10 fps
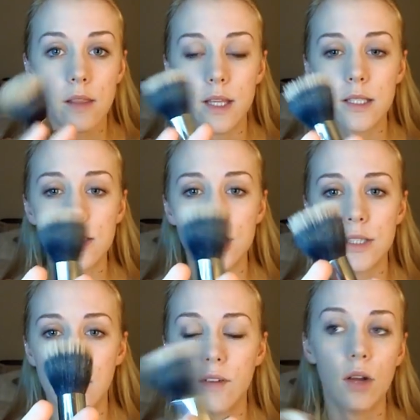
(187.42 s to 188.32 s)
these
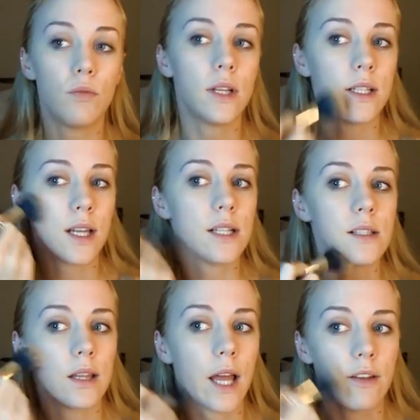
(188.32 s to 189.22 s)
just give it a really
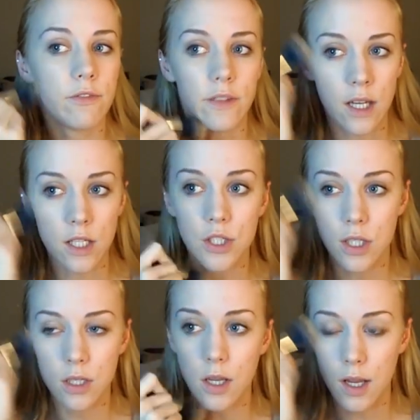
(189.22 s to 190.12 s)
nice light finish
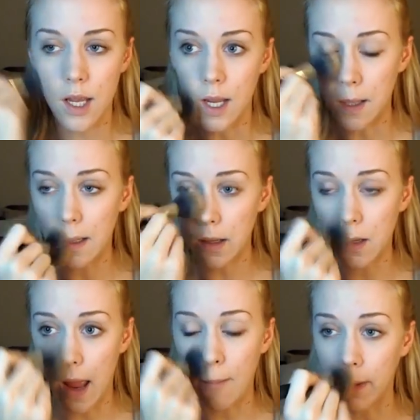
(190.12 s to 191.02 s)
and
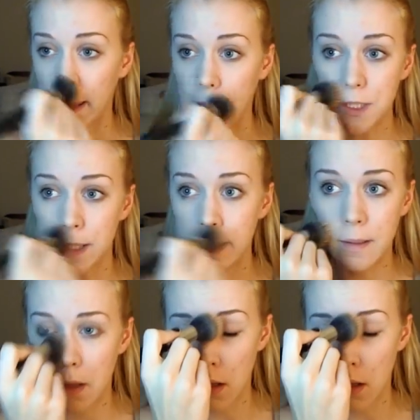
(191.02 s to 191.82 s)
application,